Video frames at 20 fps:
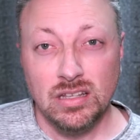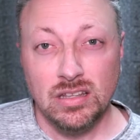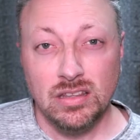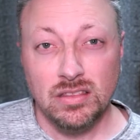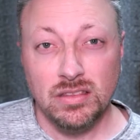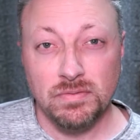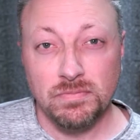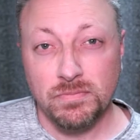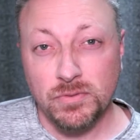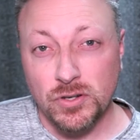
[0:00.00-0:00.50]

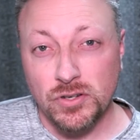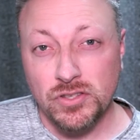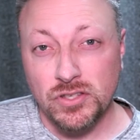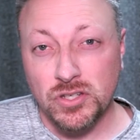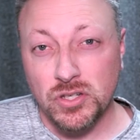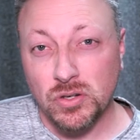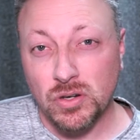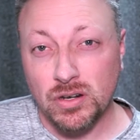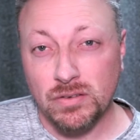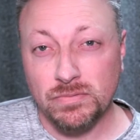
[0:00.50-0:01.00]
The further
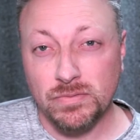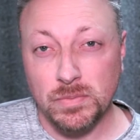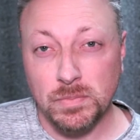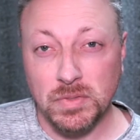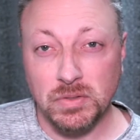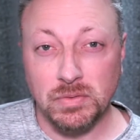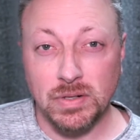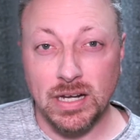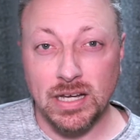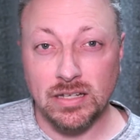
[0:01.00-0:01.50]
you are from
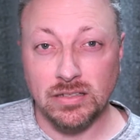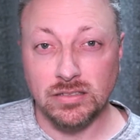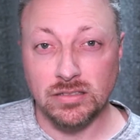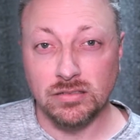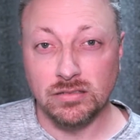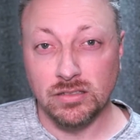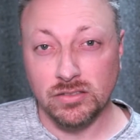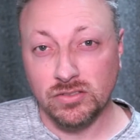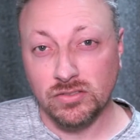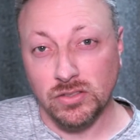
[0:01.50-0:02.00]
the router,
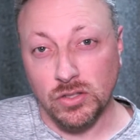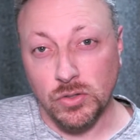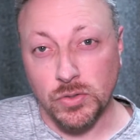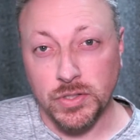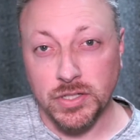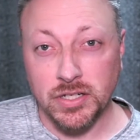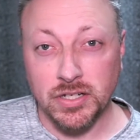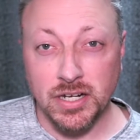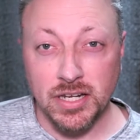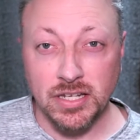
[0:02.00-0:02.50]
the slower
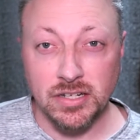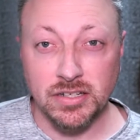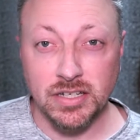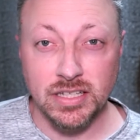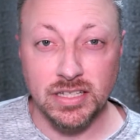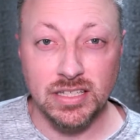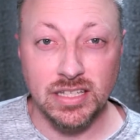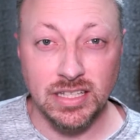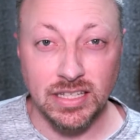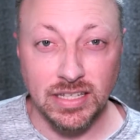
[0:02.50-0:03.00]
your
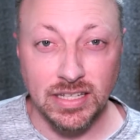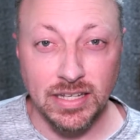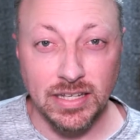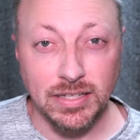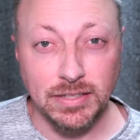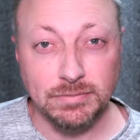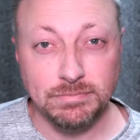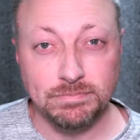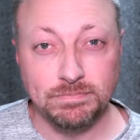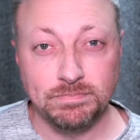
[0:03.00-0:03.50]
internet can
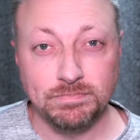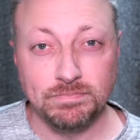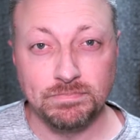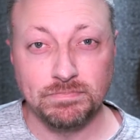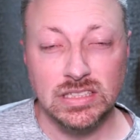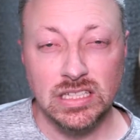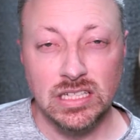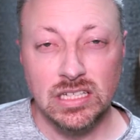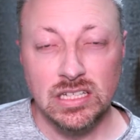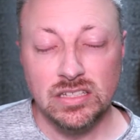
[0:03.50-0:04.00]
get.
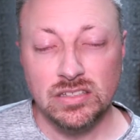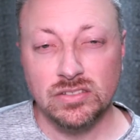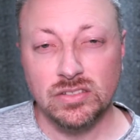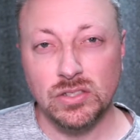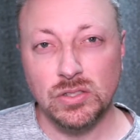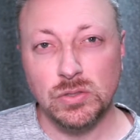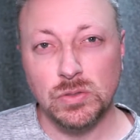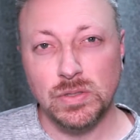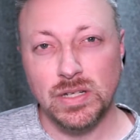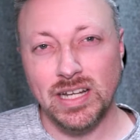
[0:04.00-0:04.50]

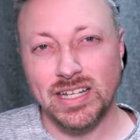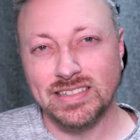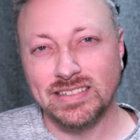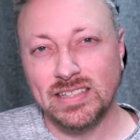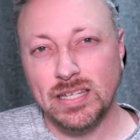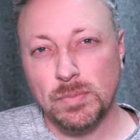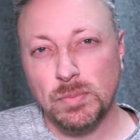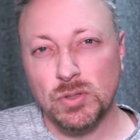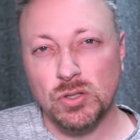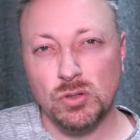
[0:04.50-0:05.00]
So, a
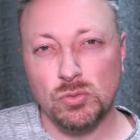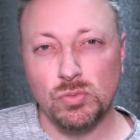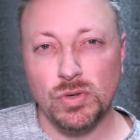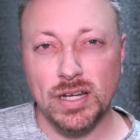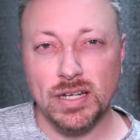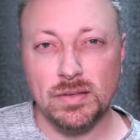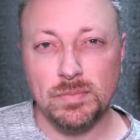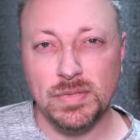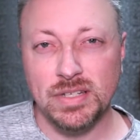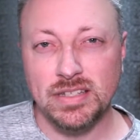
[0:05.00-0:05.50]
typical
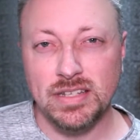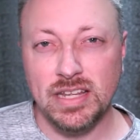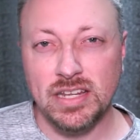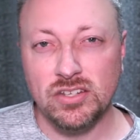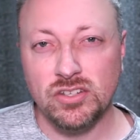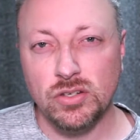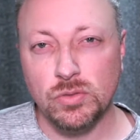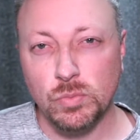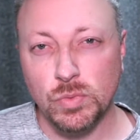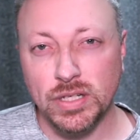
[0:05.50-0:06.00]

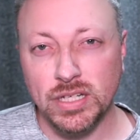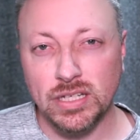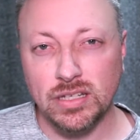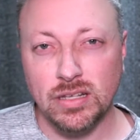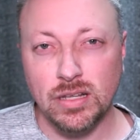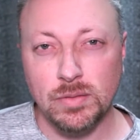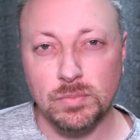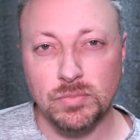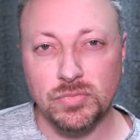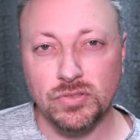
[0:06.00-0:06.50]
recommendation when it
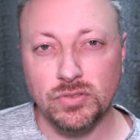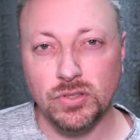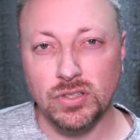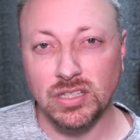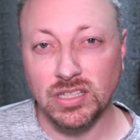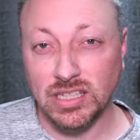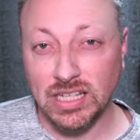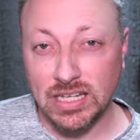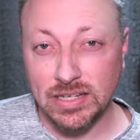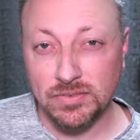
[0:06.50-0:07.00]
comes to the
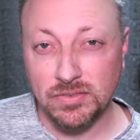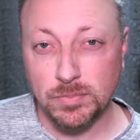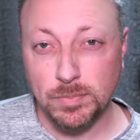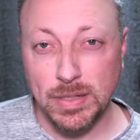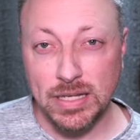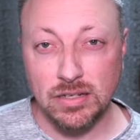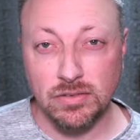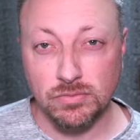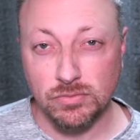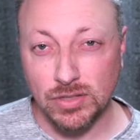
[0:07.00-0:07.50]

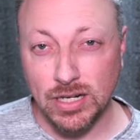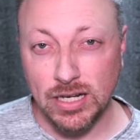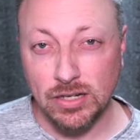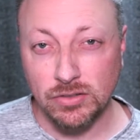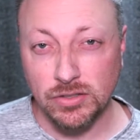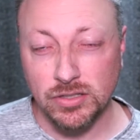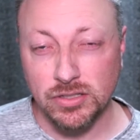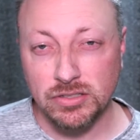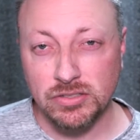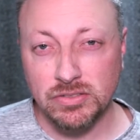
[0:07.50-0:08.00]
lifespan of
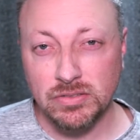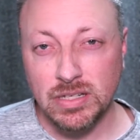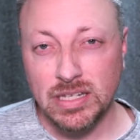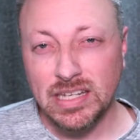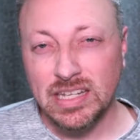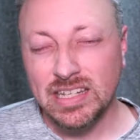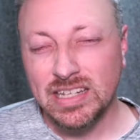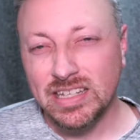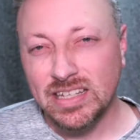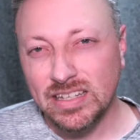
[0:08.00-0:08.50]
routers
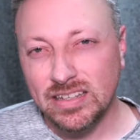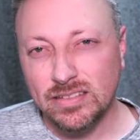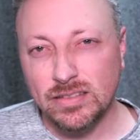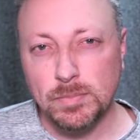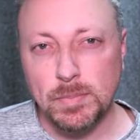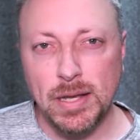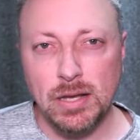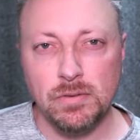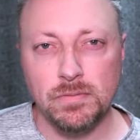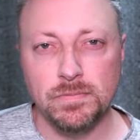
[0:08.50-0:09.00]
is
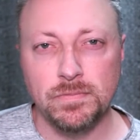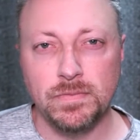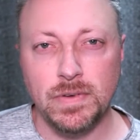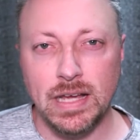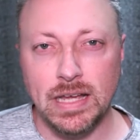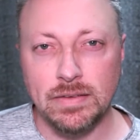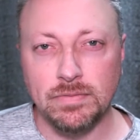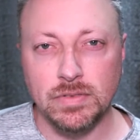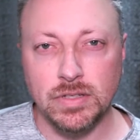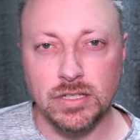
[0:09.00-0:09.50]
about
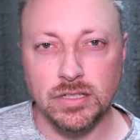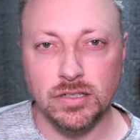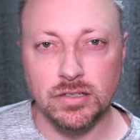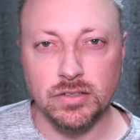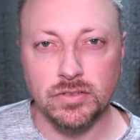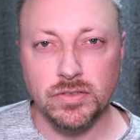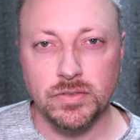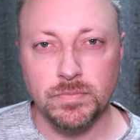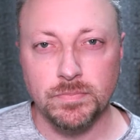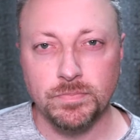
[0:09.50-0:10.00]
5
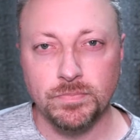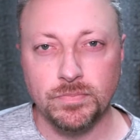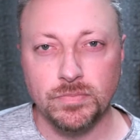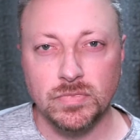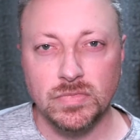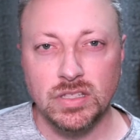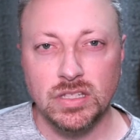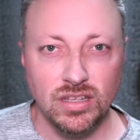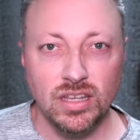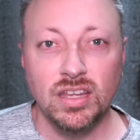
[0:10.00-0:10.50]
years.
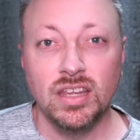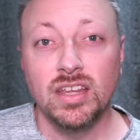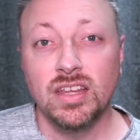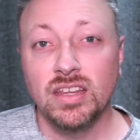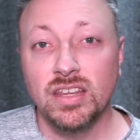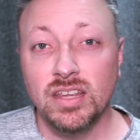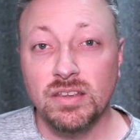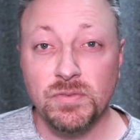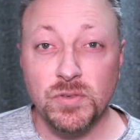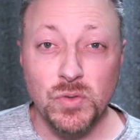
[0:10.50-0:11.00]

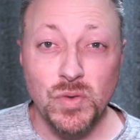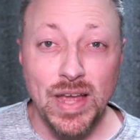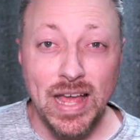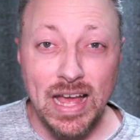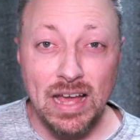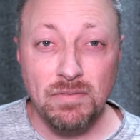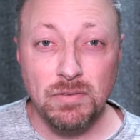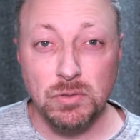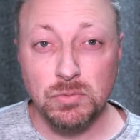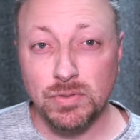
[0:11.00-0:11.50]
If you
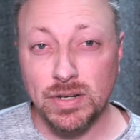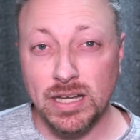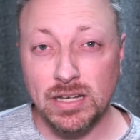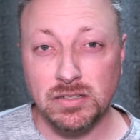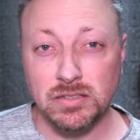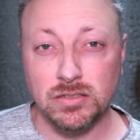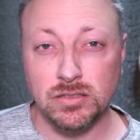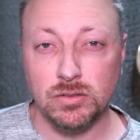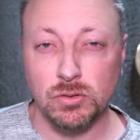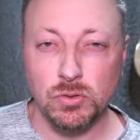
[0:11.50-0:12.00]
have a
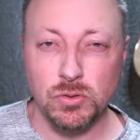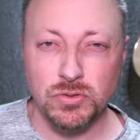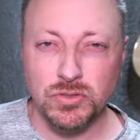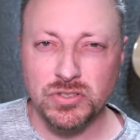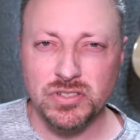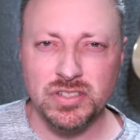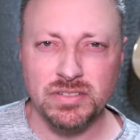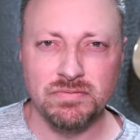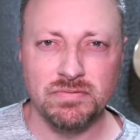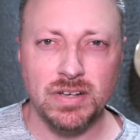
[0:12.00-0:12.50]
router
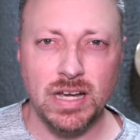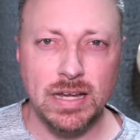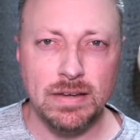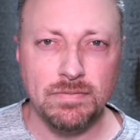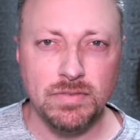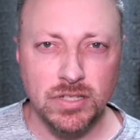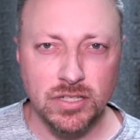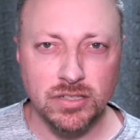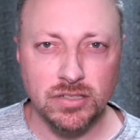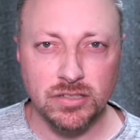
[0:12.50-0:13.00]
older than
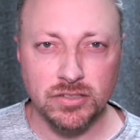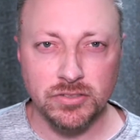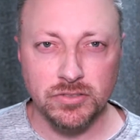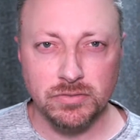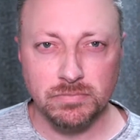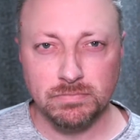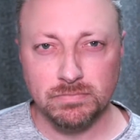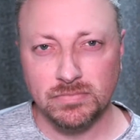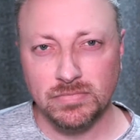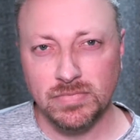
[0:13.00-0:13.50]
5 years
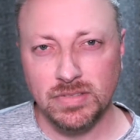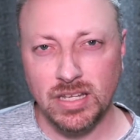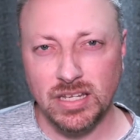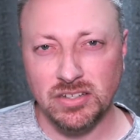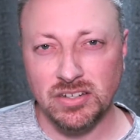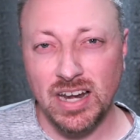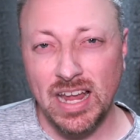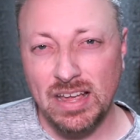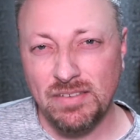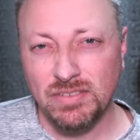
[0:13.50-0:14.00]
and
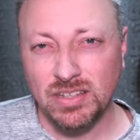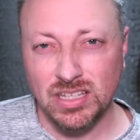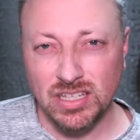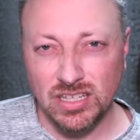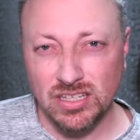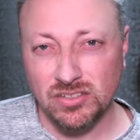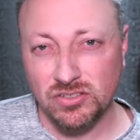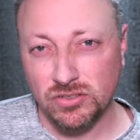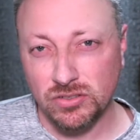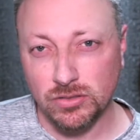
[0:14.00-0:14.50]
you're having
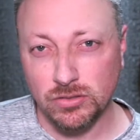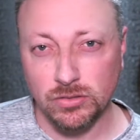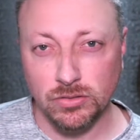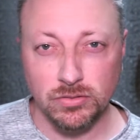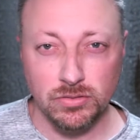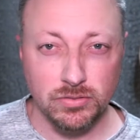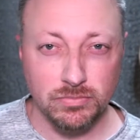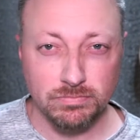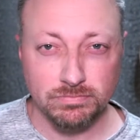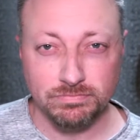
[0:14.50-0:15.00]

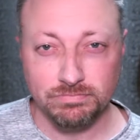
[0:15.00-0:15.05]
issues,